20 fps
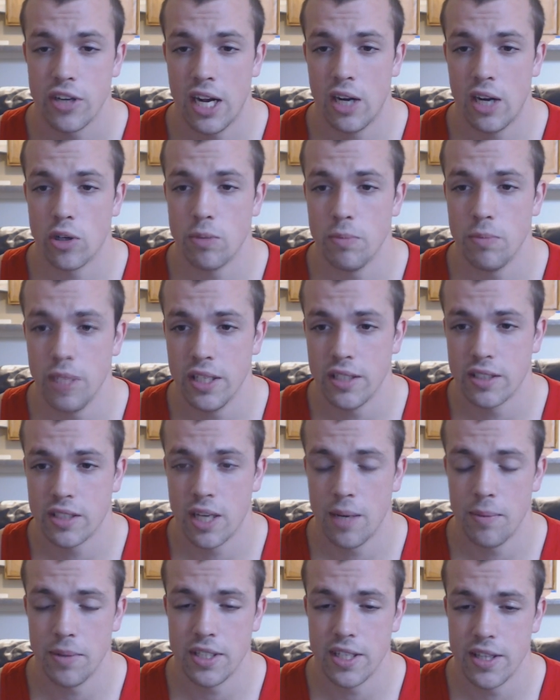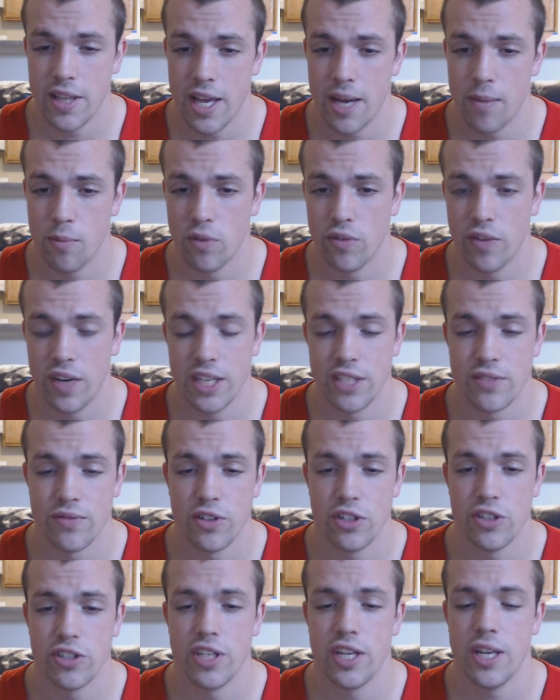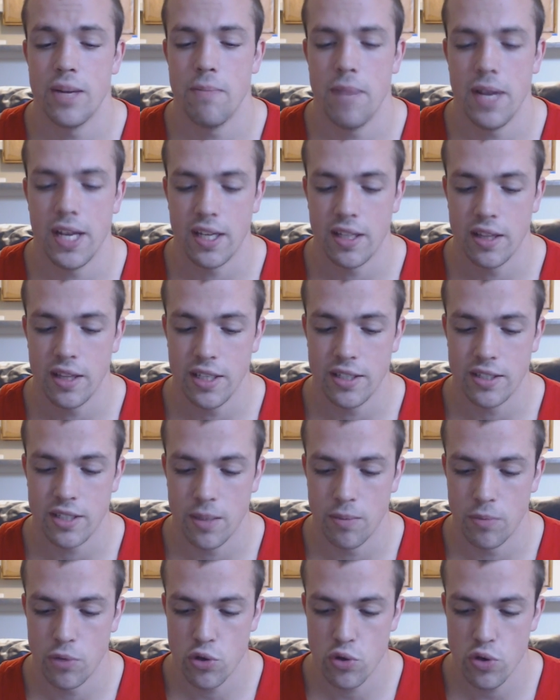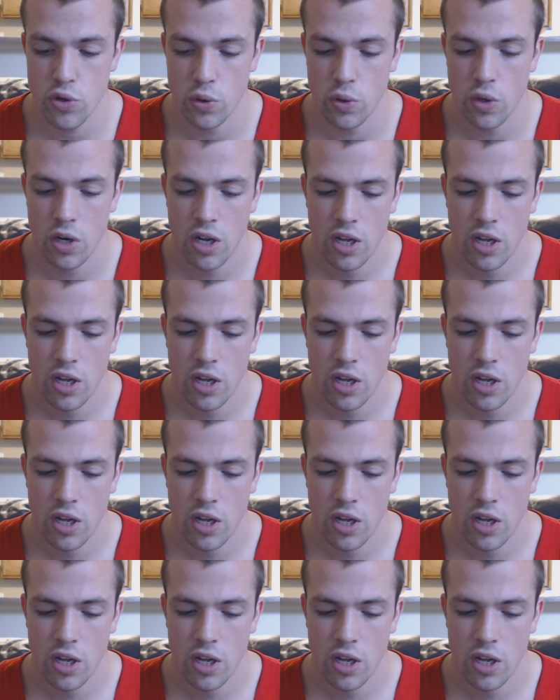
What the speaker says: Alchemy is coming to them or vice versa and making these come true.